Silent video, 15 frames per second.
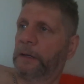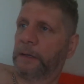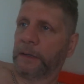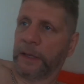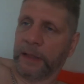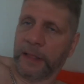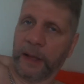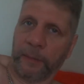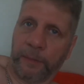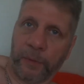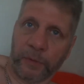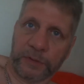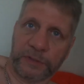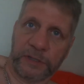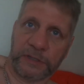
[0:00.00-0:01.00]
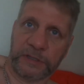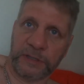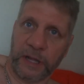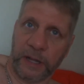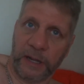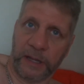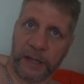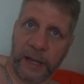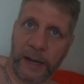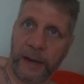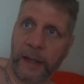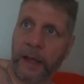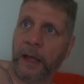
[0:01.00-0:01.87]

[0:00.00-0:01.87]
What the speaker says: get that process done again.